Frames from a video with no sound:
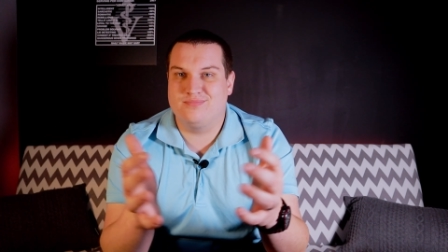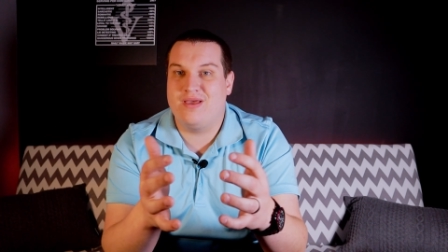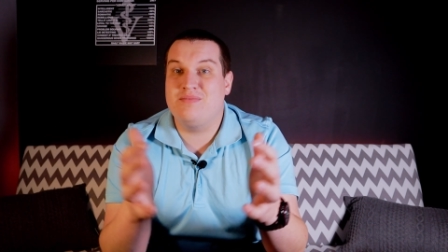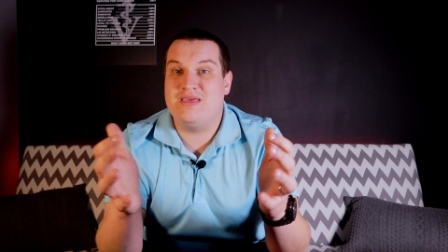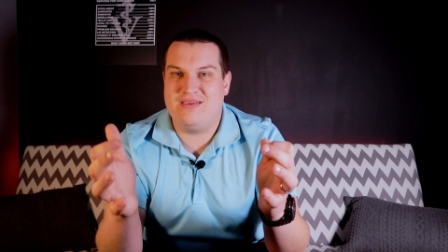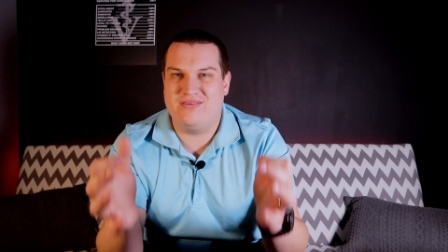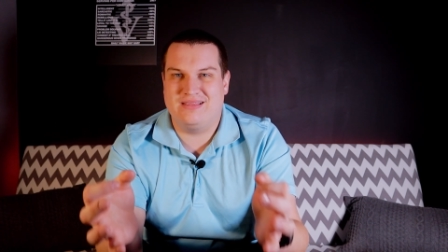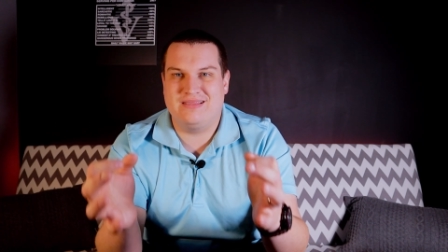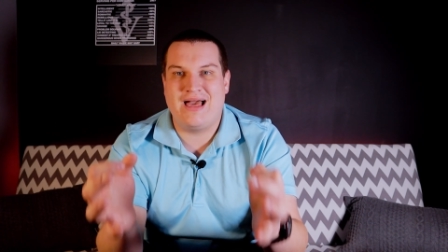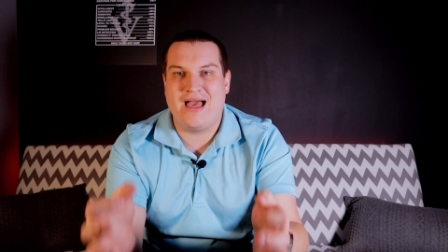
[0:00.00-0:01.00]
maybe
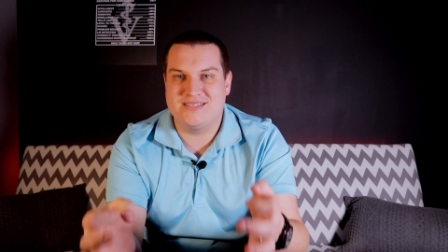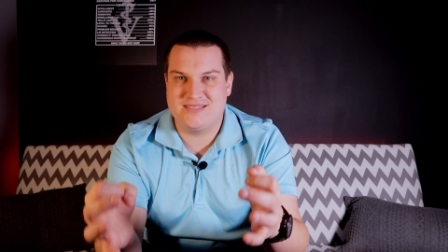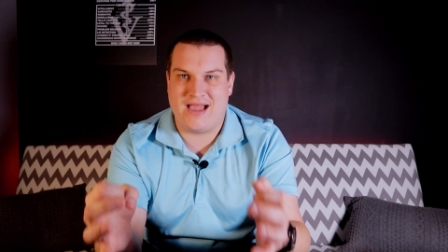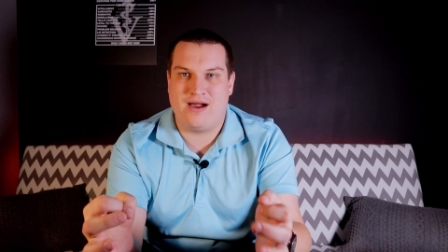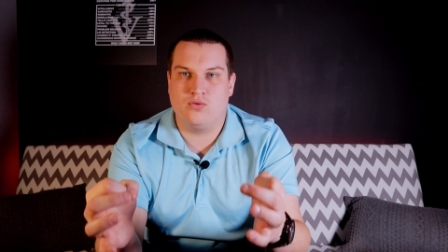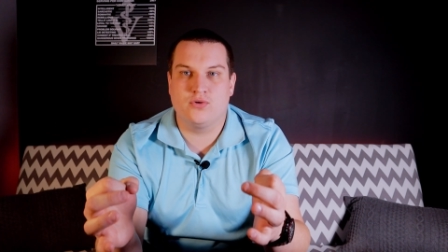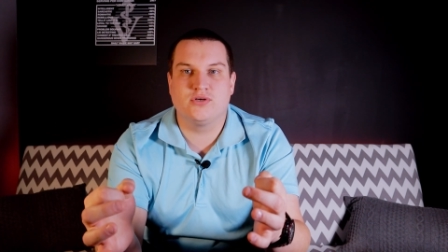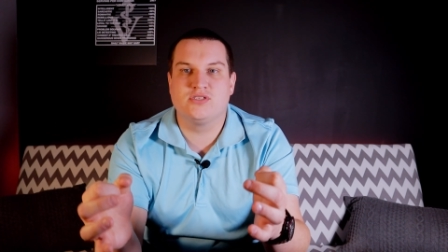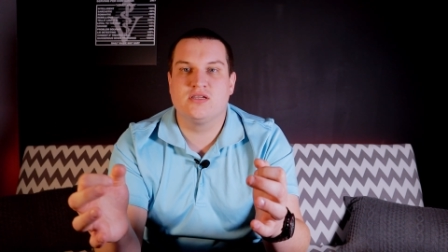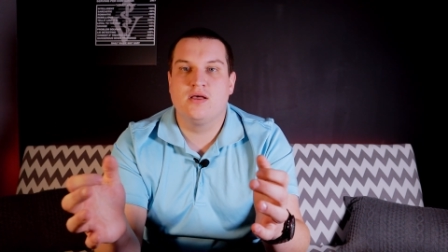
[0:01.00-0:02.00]
even less
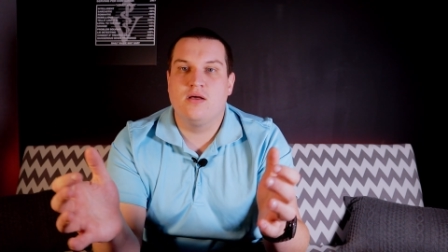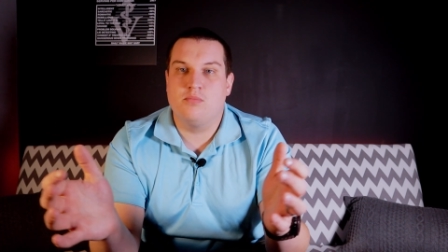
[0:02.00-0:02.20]
hours